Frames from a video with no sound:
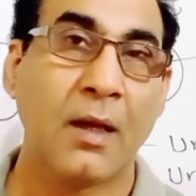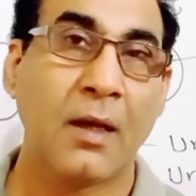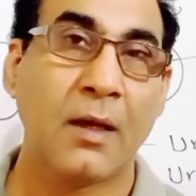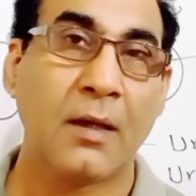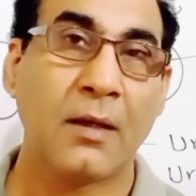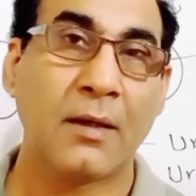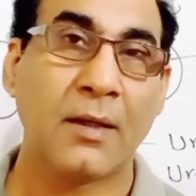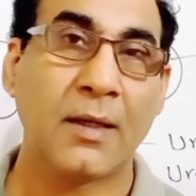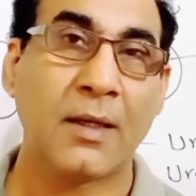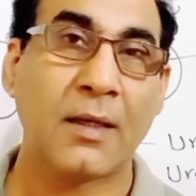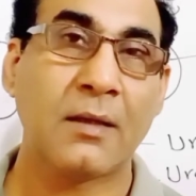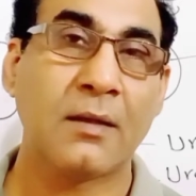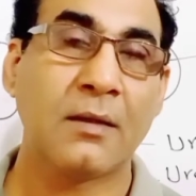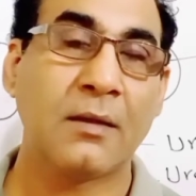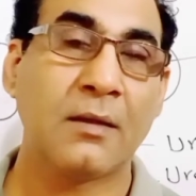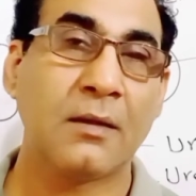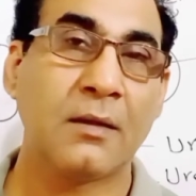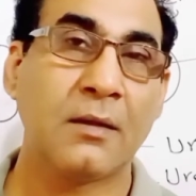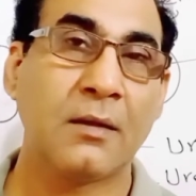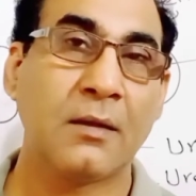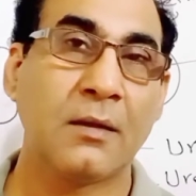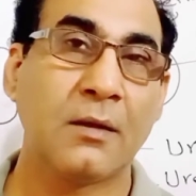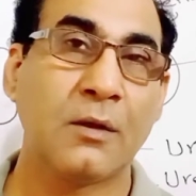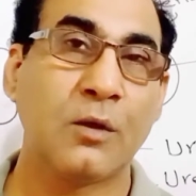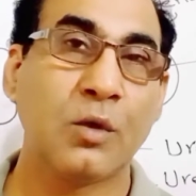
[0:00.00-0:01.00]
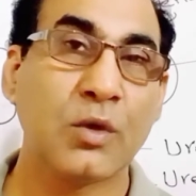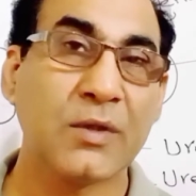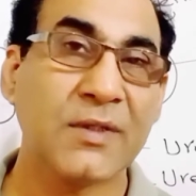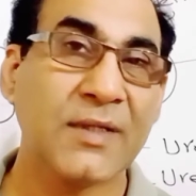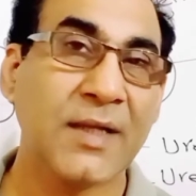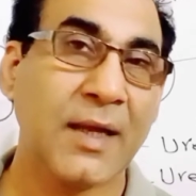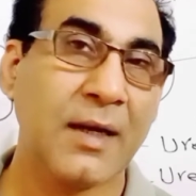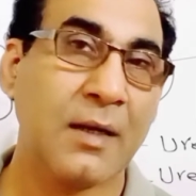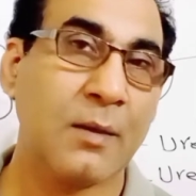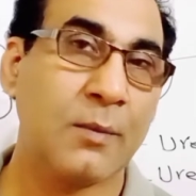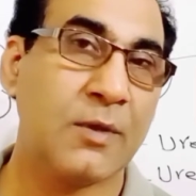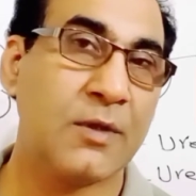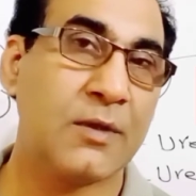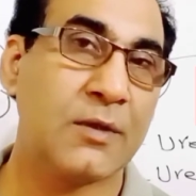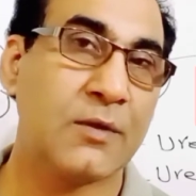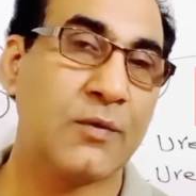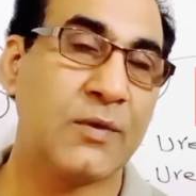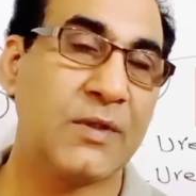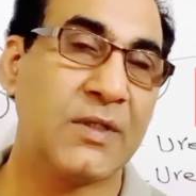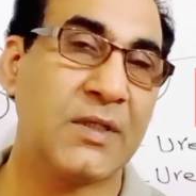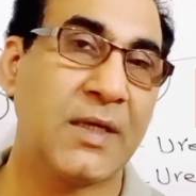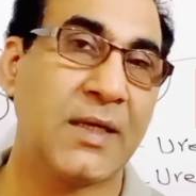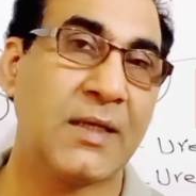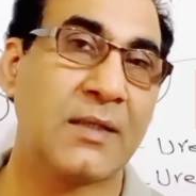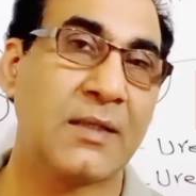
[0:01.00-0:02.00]
Yet those animals
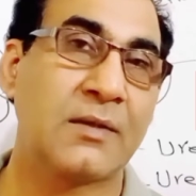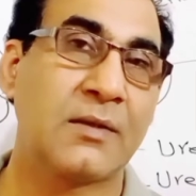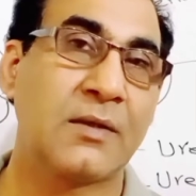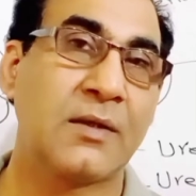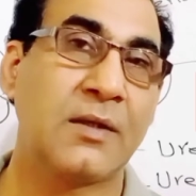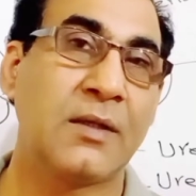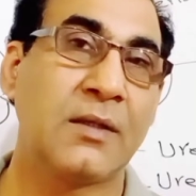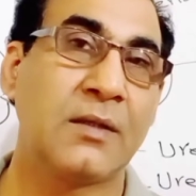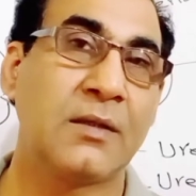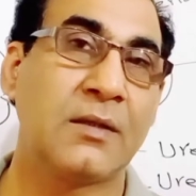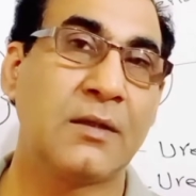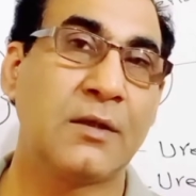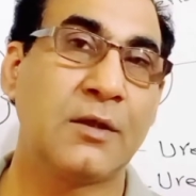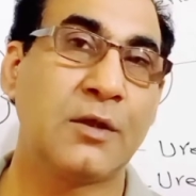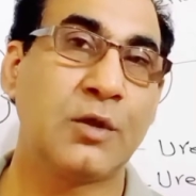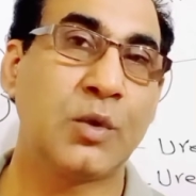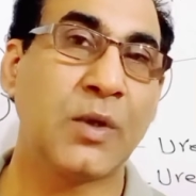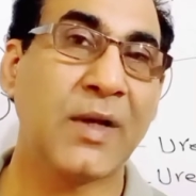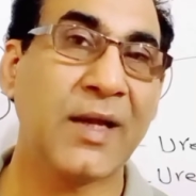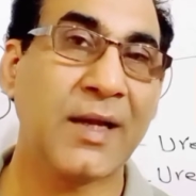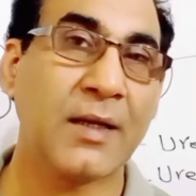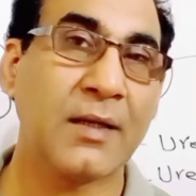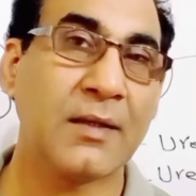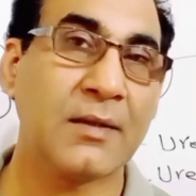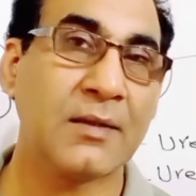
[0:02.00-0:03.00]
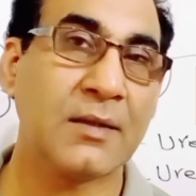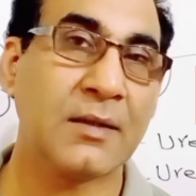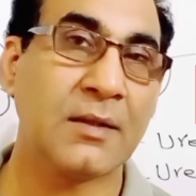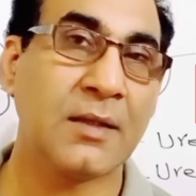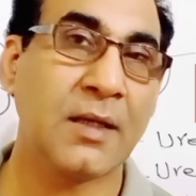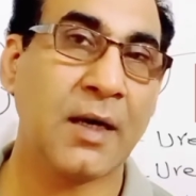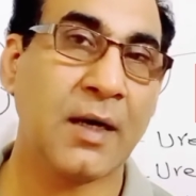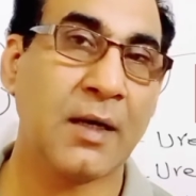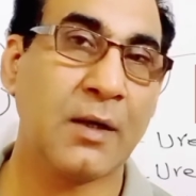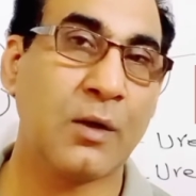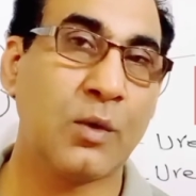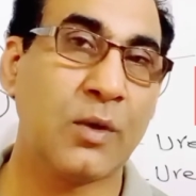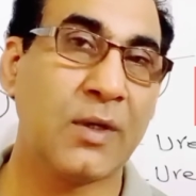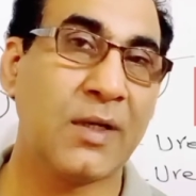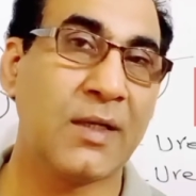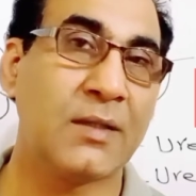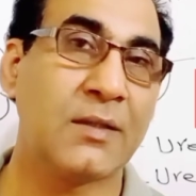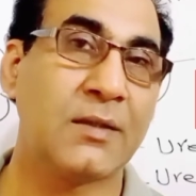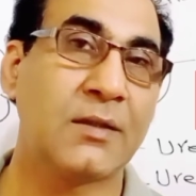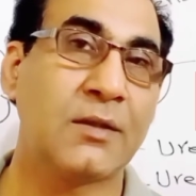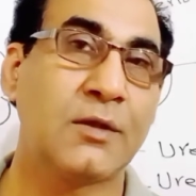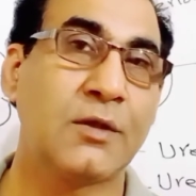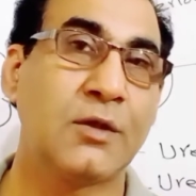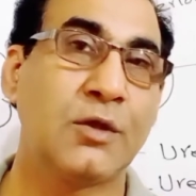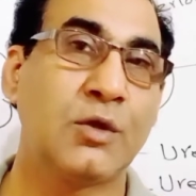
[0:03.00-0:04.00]
which excrete uric acid are known
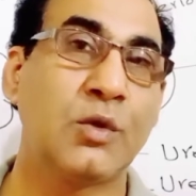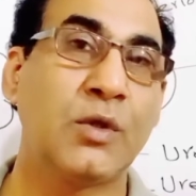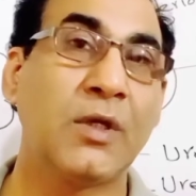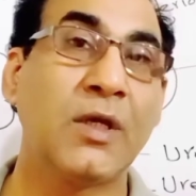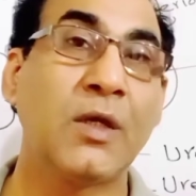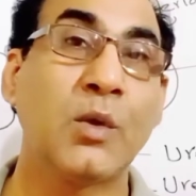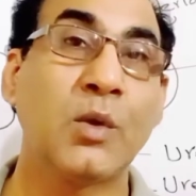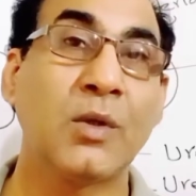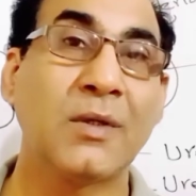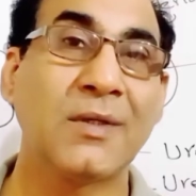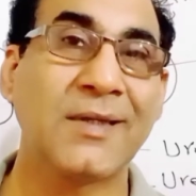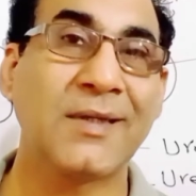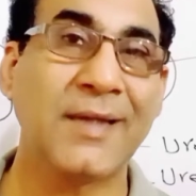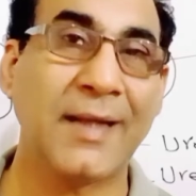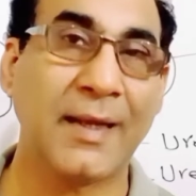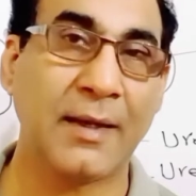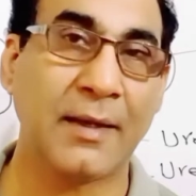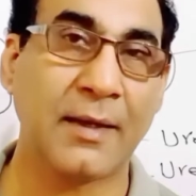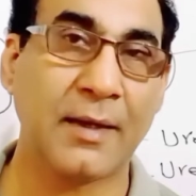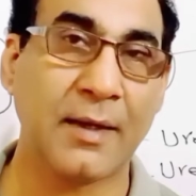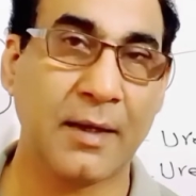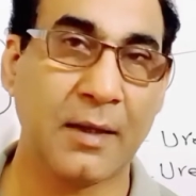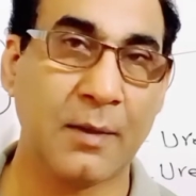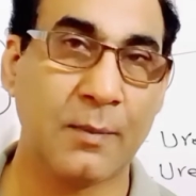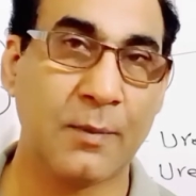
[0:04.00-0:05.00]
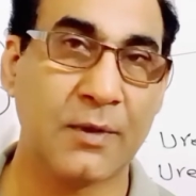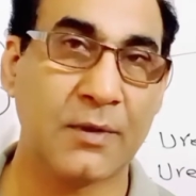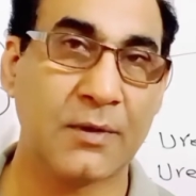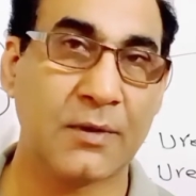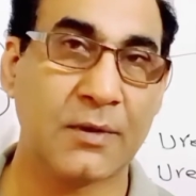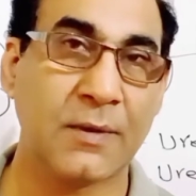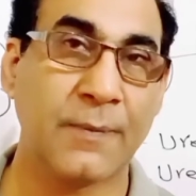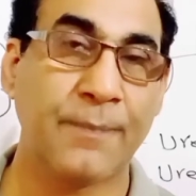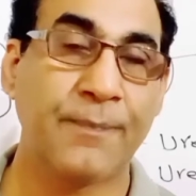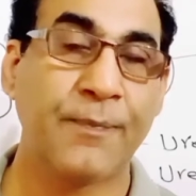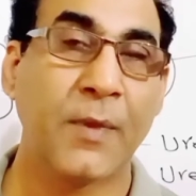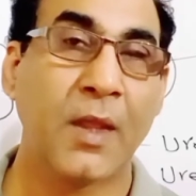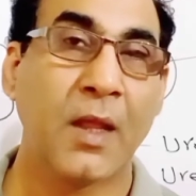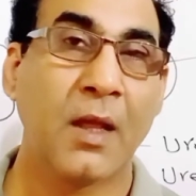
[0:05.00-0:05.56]
as uricotelic animals.